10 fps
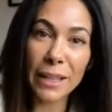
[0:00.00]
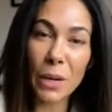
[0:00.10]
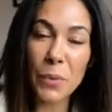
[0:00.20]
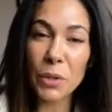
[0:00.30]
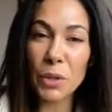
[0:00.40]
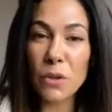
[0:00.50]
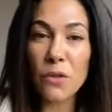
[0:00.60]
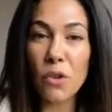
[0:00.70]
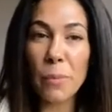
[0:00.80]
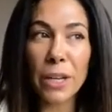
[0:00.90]
Like we're sort of
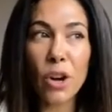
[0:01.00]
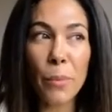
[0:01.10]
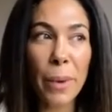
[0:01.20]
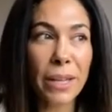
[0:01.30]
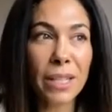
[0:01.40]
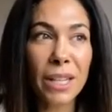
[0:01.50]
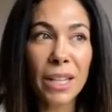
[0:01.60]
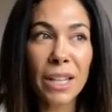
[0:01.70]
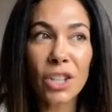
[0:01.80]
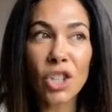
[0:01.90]
all bed hop, and
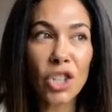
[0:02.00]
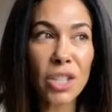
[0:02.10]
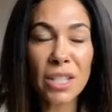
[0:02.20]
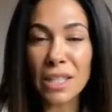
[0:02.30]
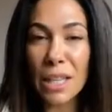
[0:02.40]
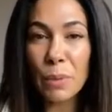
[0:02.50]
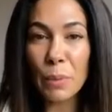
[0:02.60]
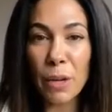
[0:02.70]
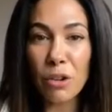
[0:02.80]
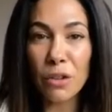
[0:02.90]
she just sleeps
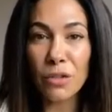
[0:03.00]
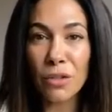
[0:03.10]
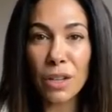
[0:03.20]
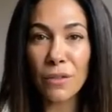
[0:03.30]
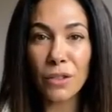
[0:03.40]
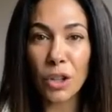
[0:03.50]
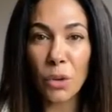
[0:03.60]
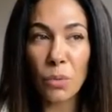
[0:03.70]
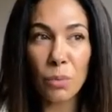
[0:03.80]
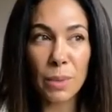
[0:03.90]
better if, you
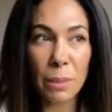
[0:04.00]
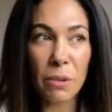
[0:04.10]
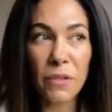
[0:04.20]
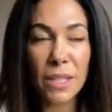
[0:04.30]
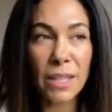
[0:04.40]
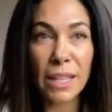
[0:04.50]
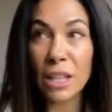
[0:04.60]
know, some of us are there.